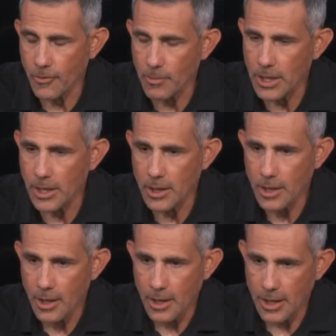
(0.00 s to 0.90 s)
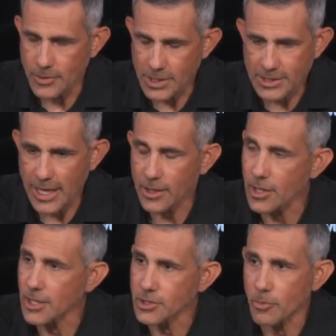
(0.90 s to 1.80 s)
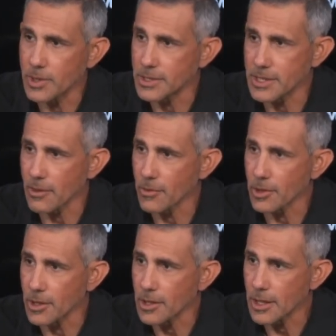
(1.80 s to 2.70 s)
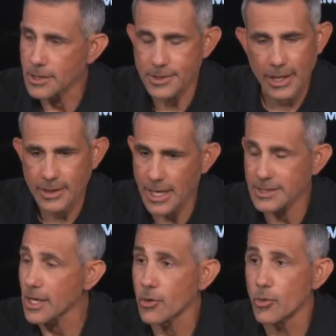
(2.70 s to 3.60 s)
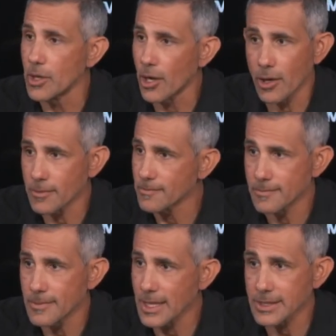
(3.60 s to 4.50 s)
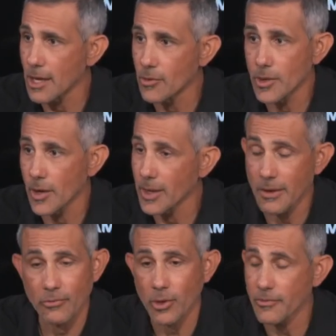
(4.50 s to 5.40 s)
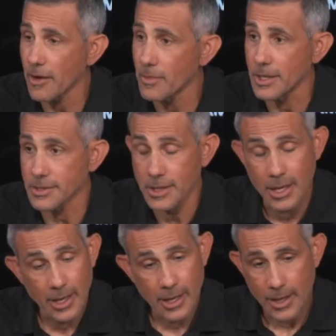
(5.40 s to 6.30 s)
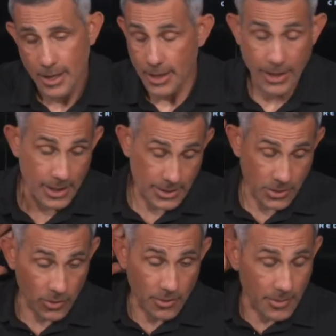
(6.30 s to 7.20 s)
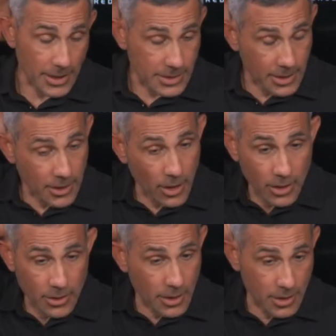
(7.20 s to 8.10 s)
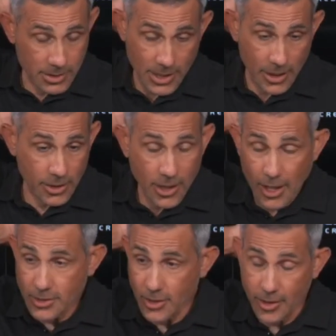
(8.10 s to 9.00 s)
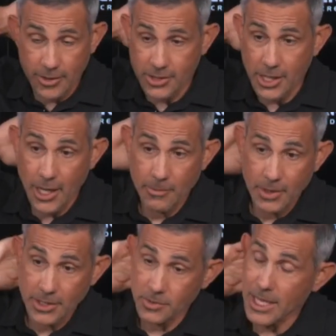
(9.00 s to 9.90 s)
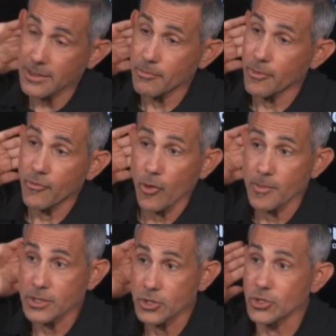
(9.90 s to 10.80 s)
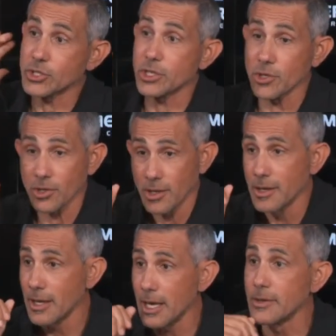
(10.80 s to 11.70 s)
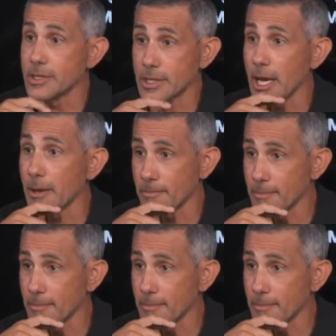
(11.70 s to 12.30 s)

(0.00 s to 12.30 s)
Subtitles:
me, it was the psychological piece that really is like, that's not who we are. That's not who we are. We got 45 minutes. And I told them, I said, the soccer gods are on our side, because with that performance, you're still in this game.